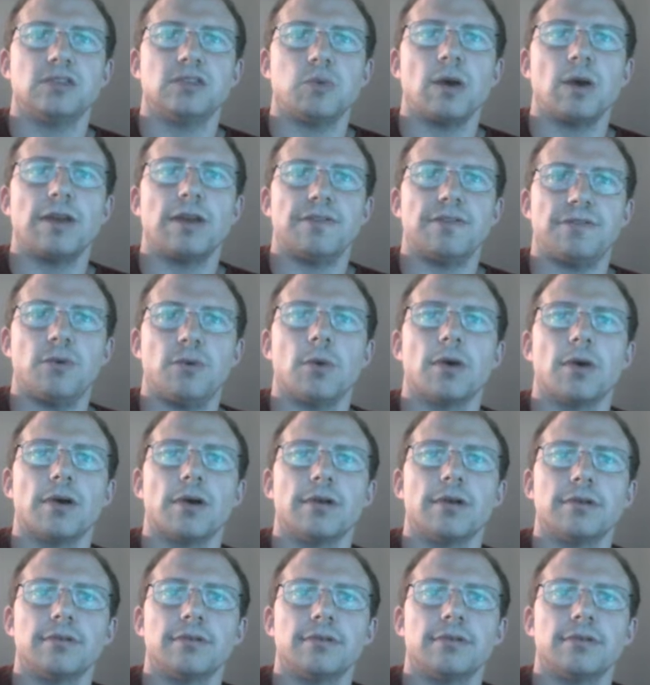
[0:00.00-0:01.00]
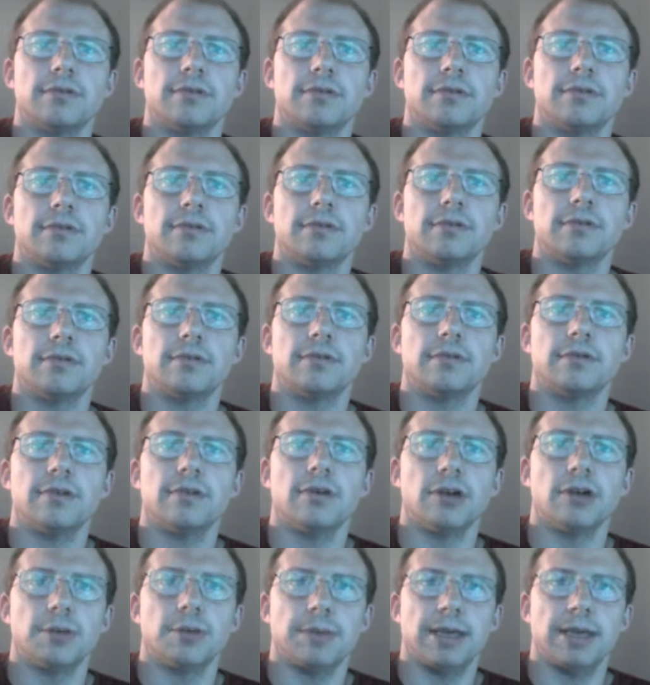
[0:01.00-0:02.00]
24. You
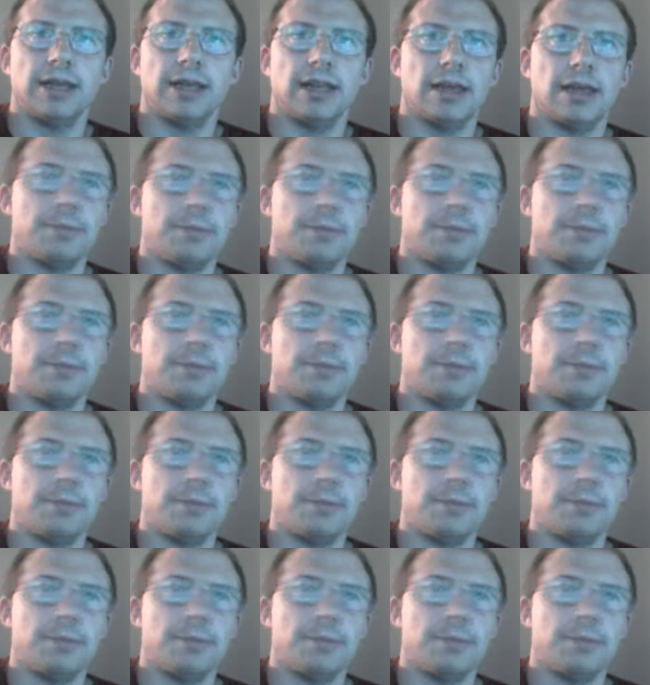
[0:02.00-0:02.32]
know what I mean? I